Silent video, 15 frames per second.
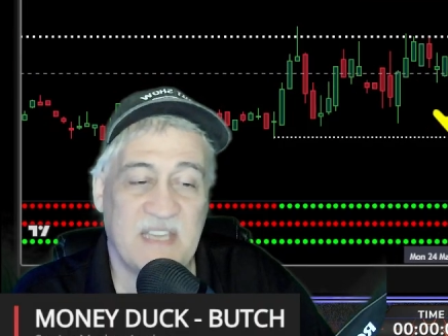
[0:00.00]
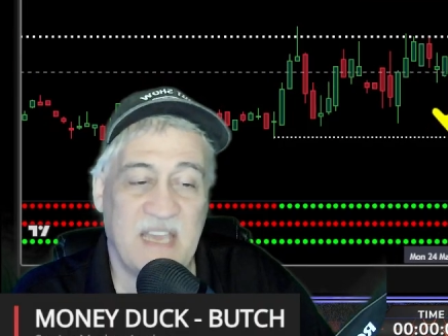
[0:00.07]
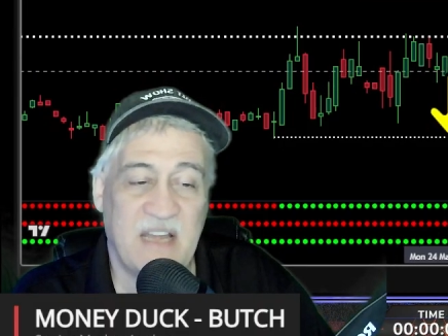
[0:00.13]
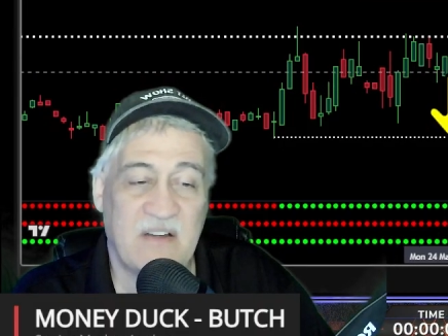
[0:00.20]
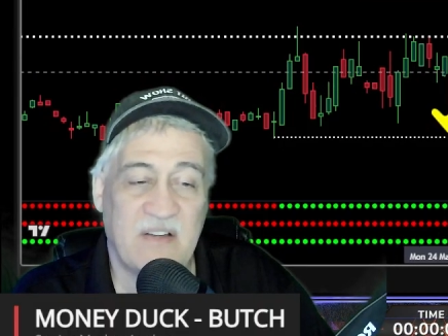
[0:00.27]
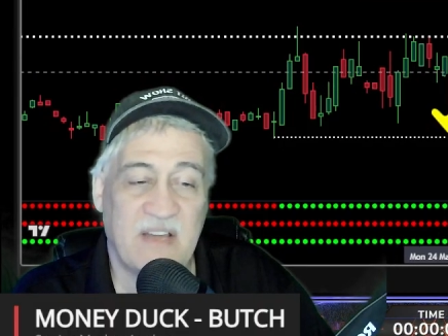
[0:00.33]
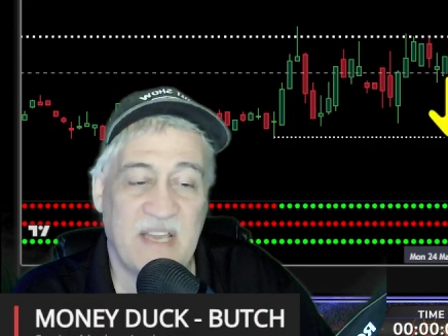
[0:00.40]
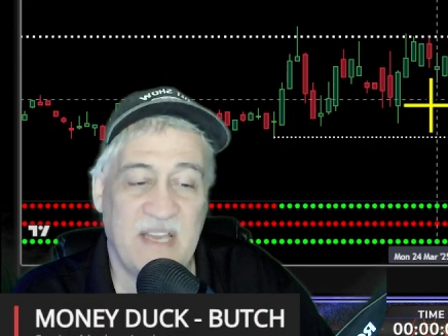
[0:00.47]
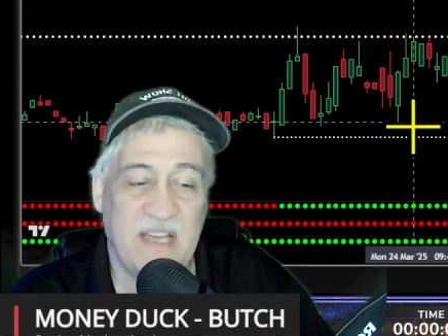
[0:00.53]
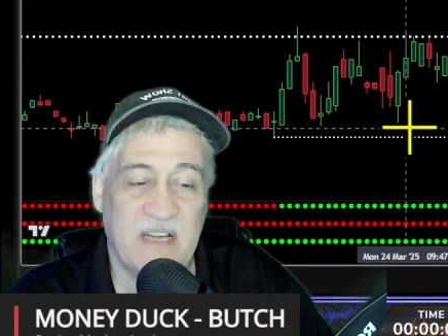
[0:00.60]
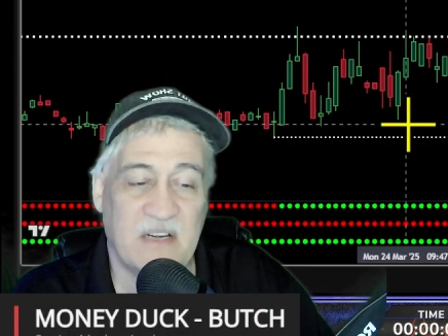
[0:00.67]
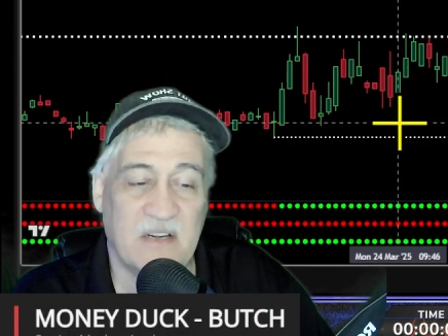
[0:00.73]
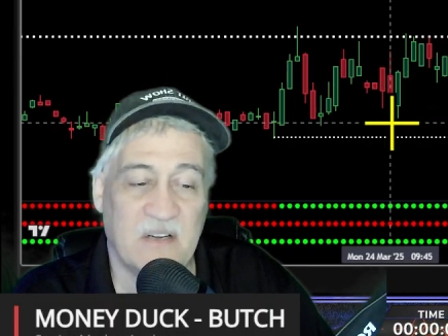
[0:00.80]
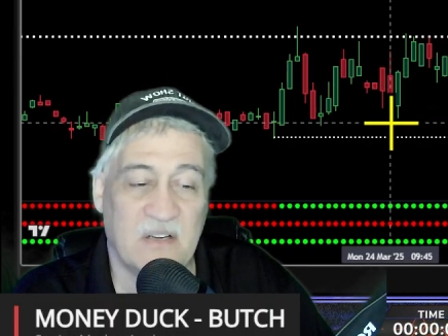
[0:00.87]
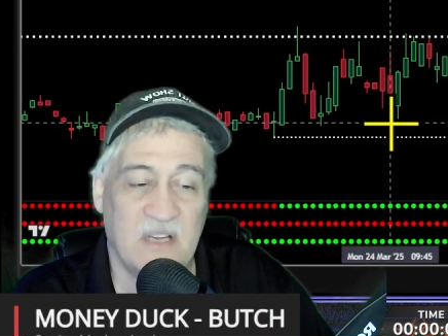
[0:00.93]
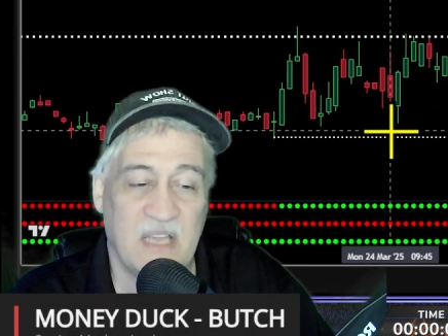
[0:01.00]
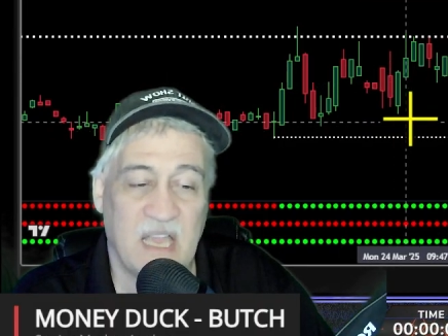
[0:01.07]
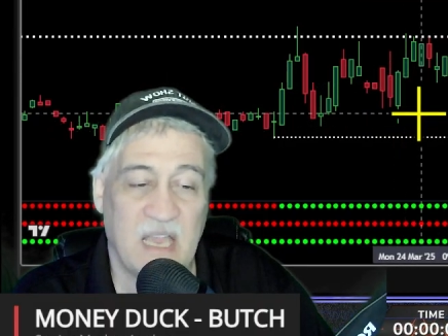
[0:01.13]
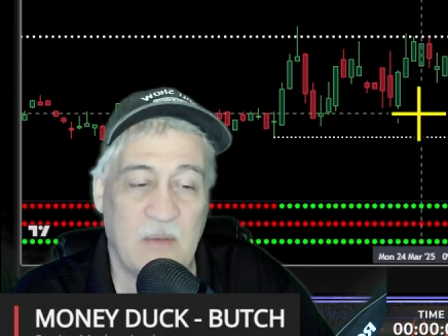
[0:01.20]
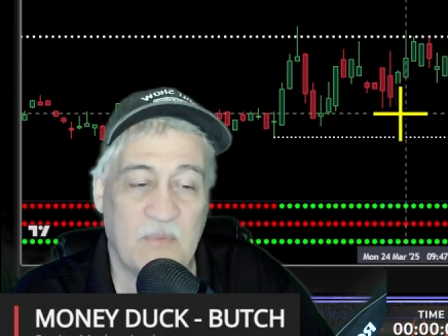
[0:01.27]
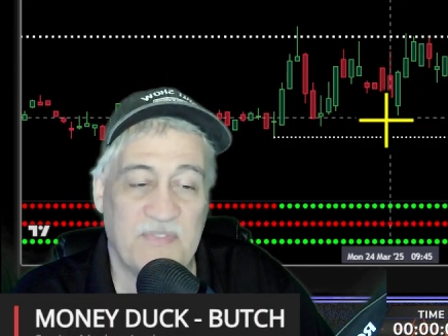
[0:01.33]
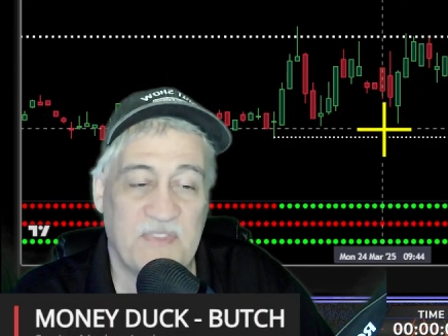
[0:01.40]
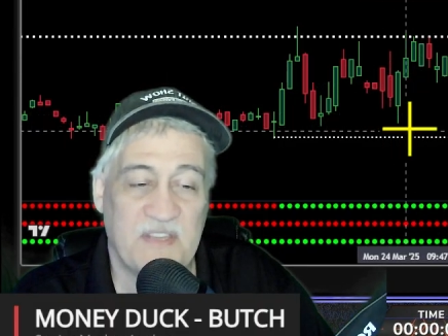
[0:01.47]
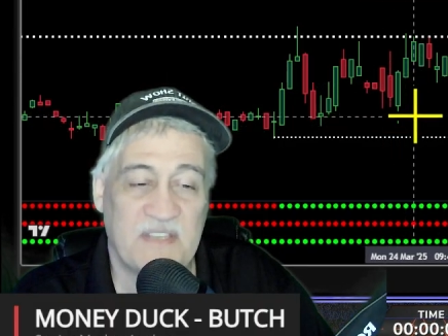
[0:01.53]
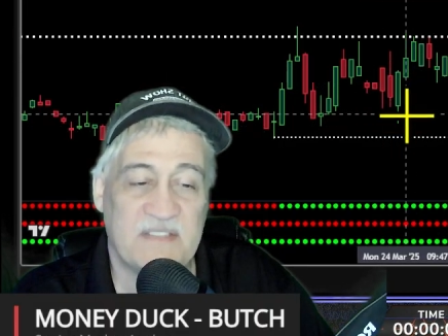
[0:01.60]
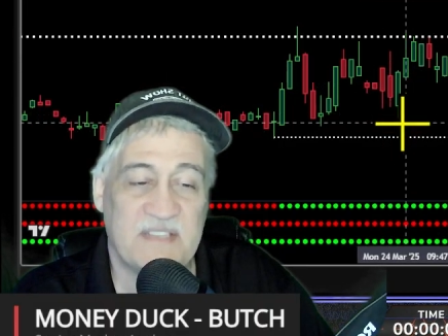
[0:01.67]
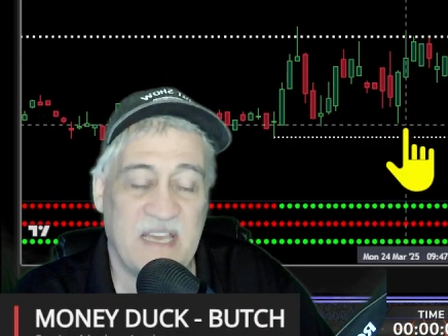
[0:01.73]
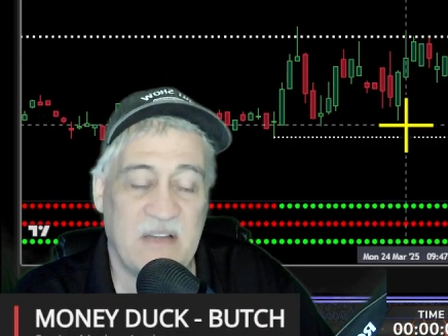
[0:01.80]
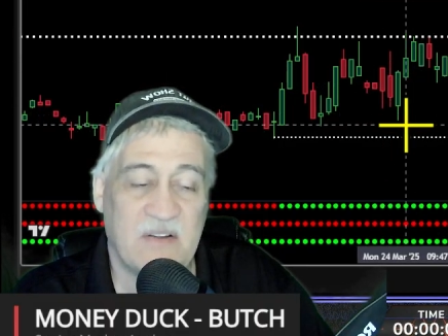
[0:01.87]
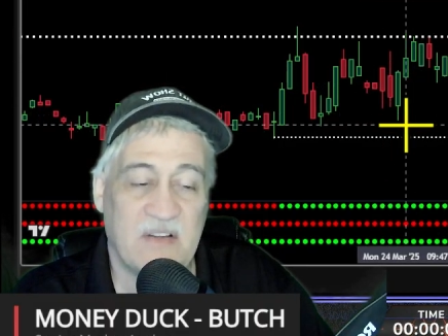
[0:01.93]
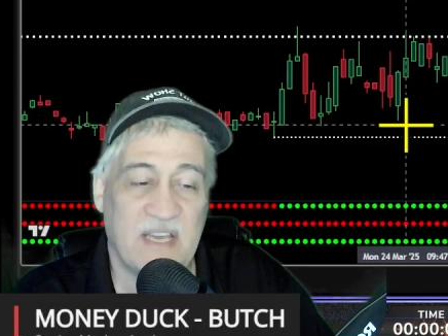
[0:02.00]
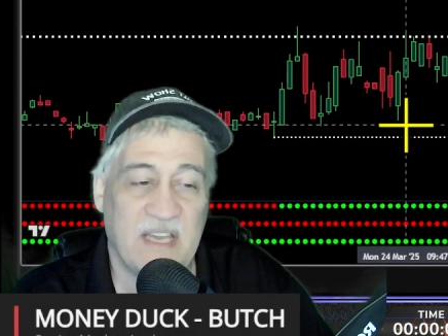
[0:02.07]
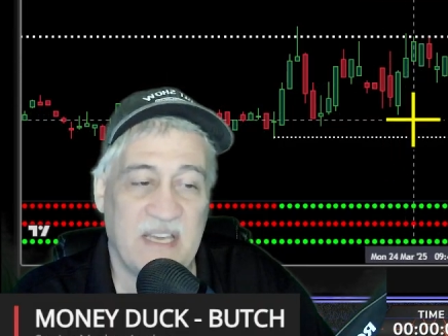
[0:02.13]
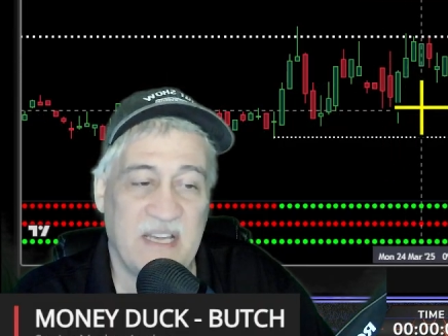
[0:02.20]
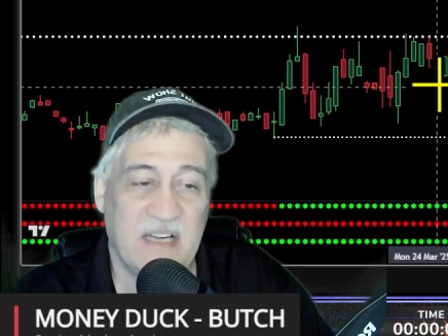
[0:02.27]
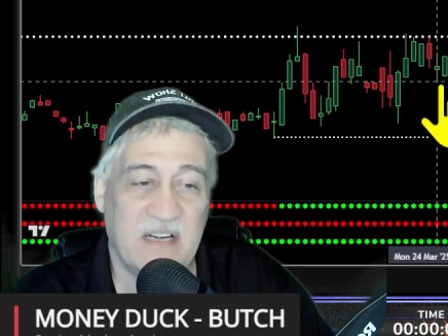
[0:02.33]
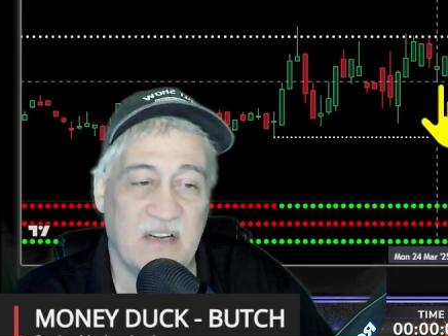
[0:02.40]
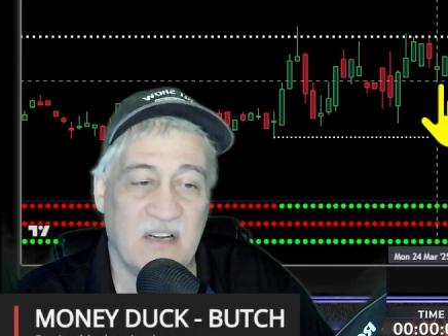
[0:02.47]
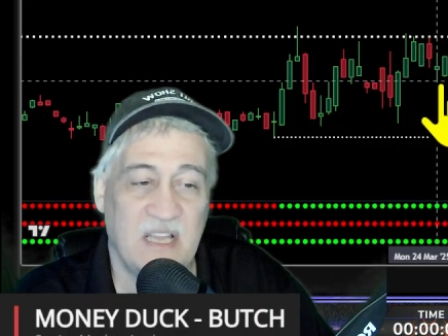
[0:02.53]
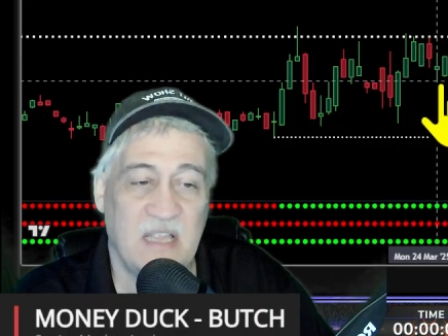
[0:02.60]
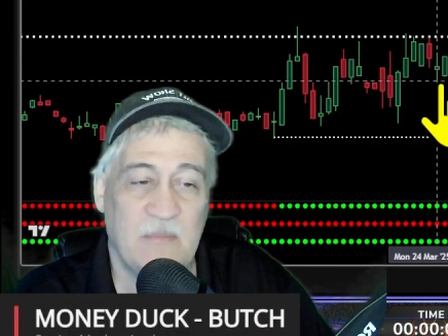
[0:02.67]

area here and with this area here,